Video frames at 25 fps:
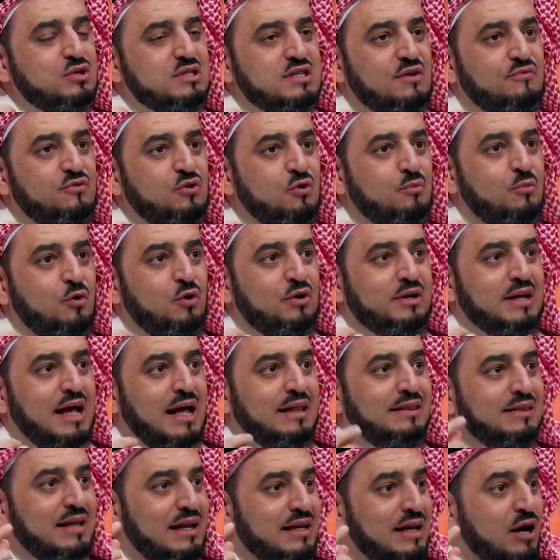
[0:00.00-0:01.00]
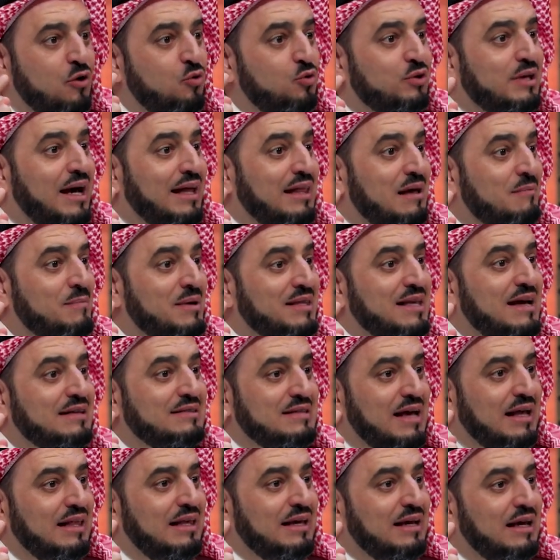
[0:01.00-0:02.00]
Thus, Gustave Le Bon
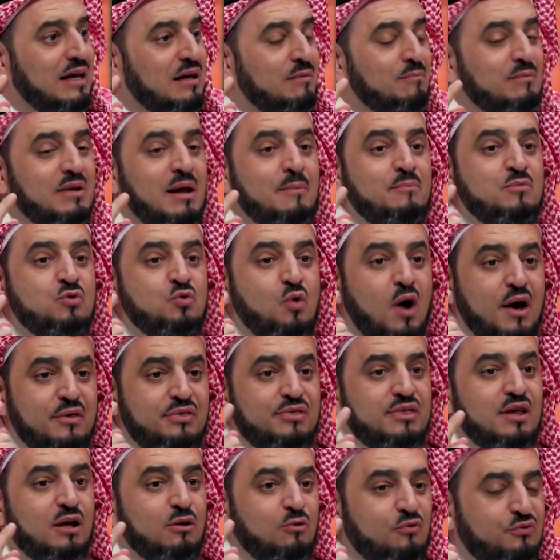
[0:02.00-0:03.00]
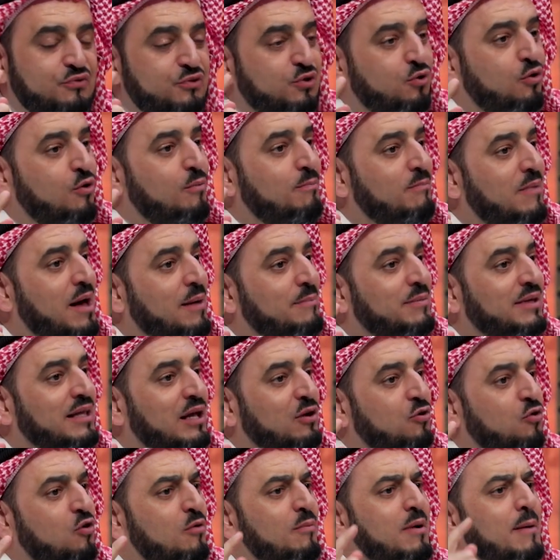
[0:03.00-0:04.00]
states that throughout history, the
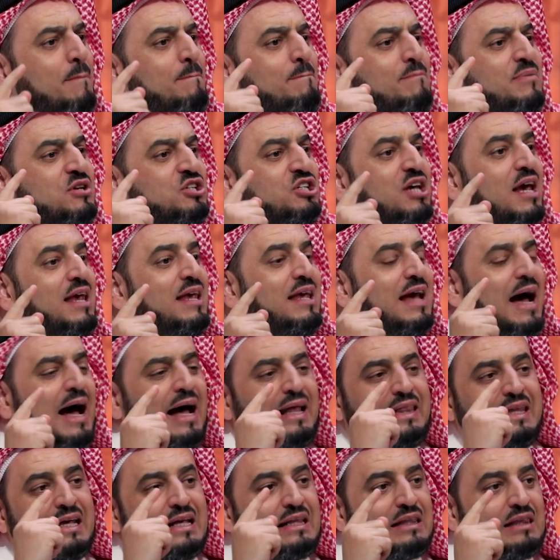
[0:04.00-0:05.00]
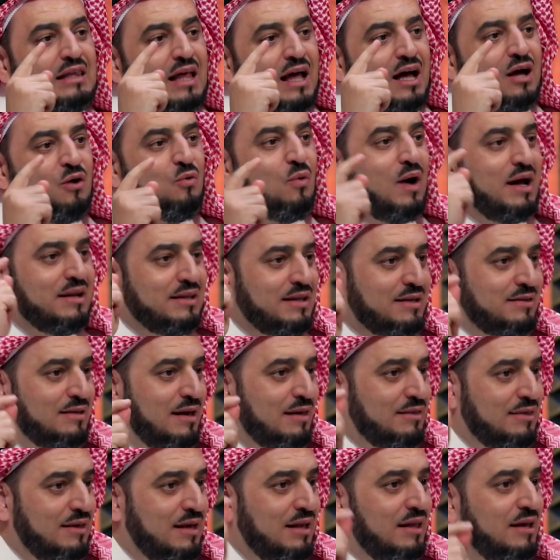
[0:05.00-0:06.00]
Jews haven't influenced any nation in any
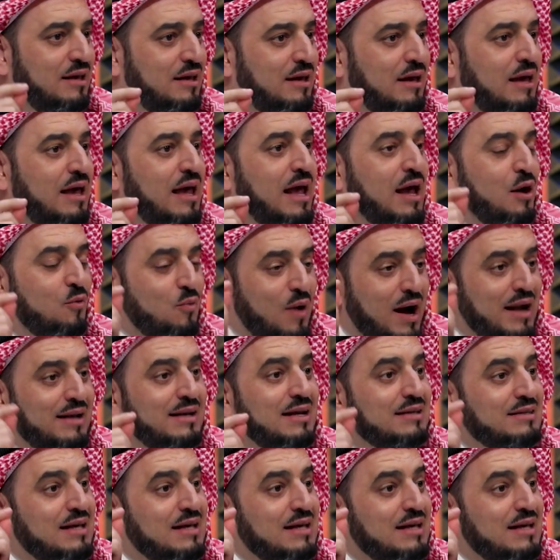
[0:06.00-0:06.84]
way whatsoever,